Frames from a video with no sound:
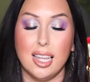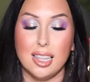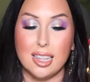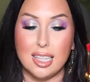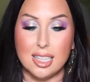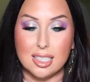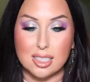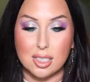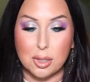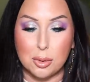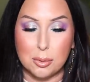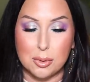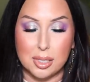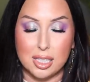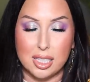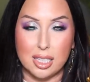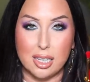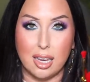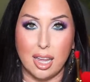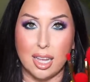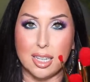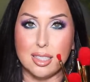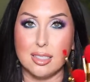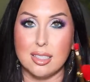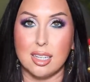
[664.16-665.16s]
These are really
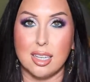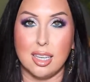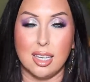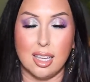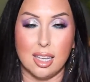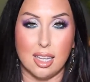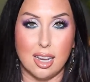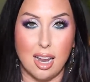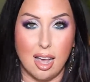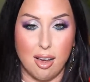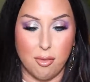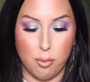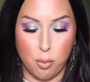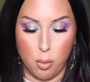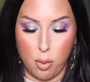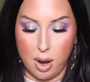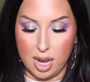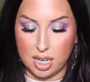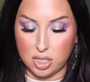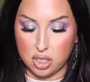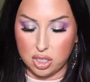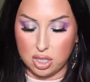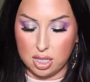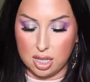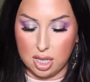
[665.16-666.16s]
nice. Again, I've
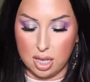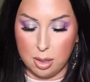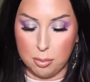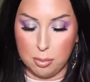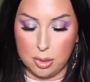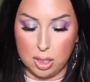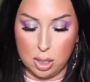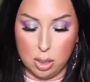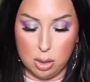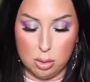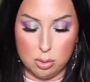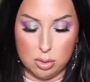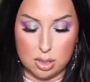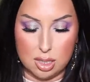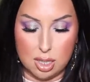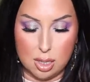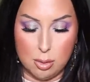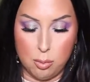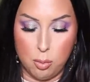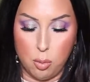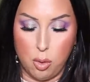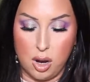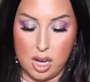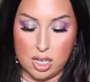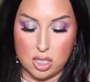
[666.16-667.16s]
washed them, used
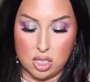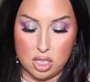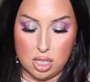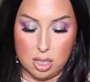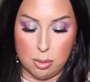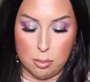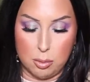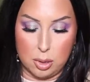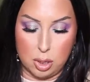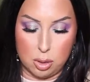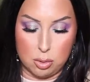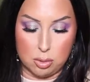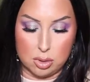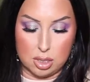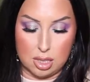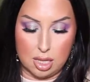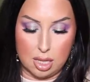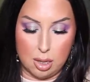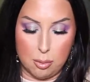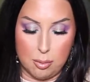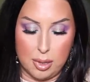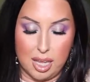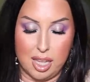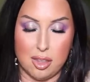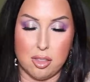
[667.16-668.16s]
them,
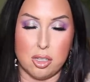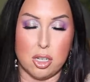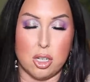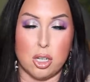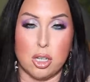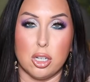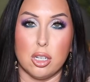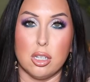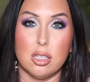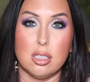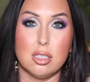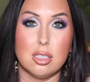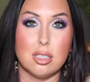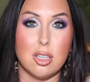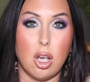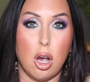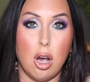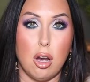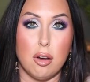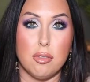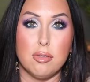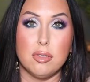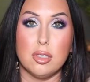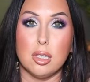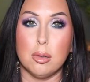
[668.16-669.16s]
and they're
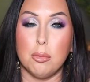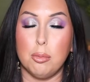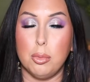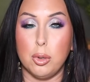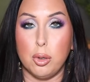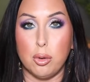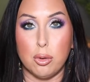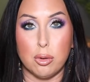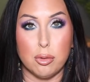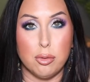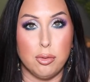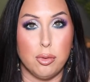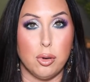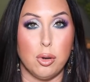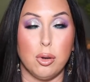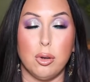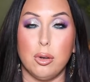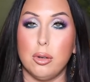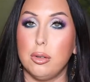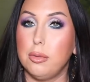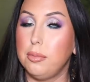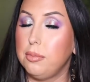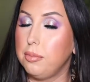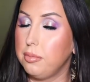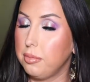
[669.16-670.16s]
soft,
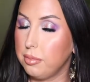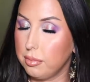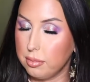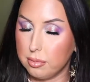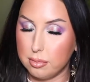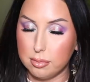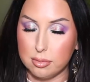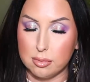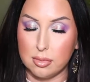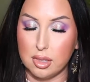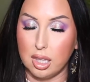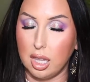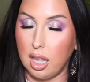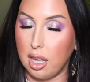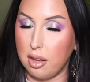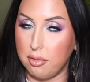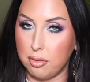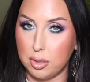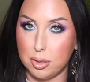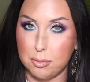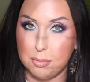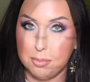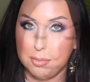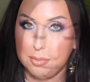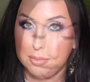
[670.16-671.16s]
beautiful.
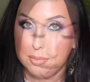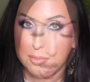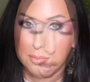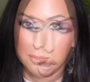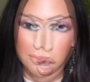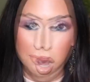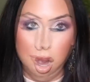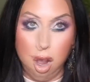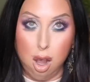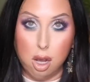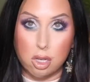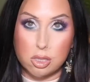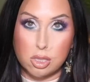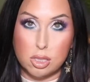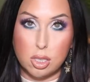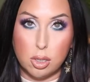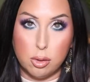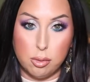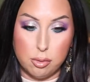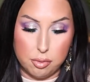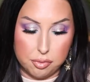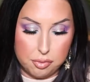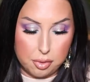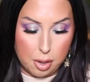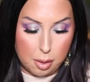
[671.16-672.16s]
Love them.
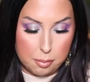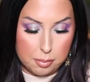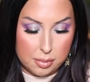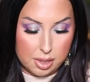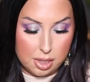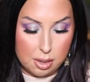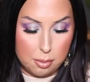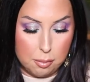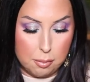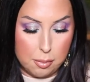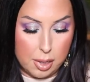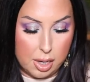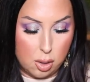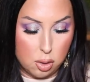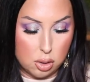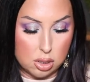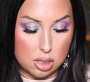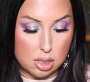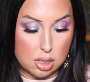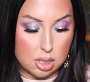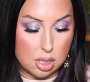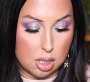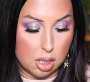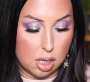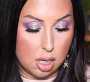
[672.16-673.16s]
Also from the
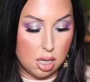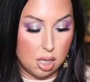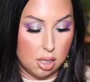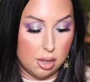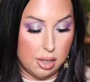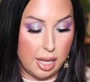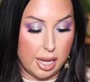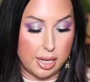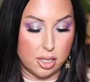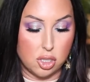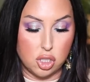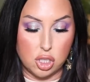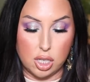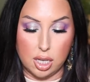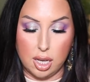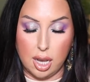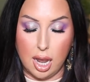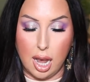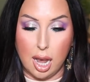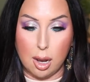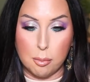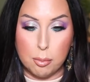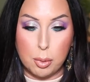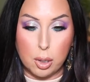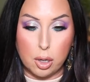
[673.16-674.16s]
Melt collection,
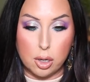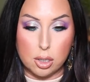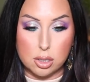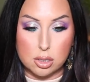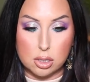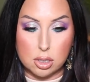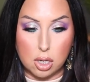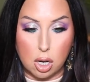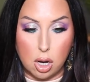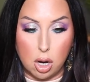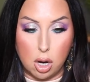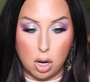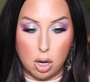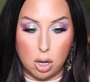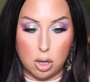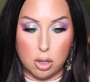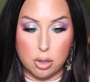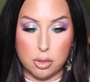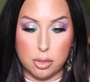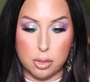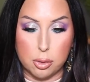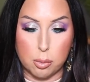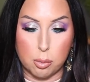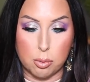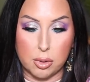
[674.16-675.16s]
I bought
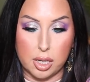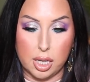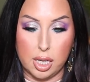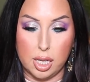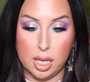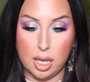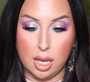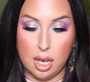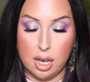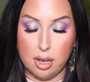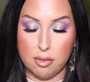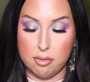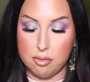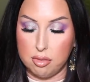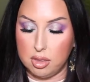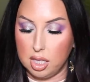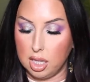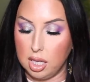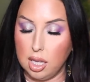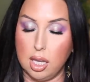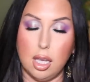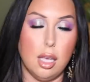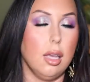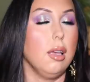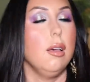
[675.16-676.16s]
all 3 of
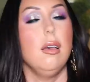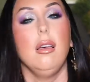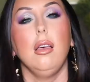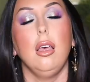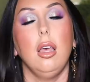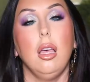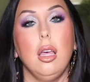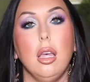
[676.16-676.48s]
the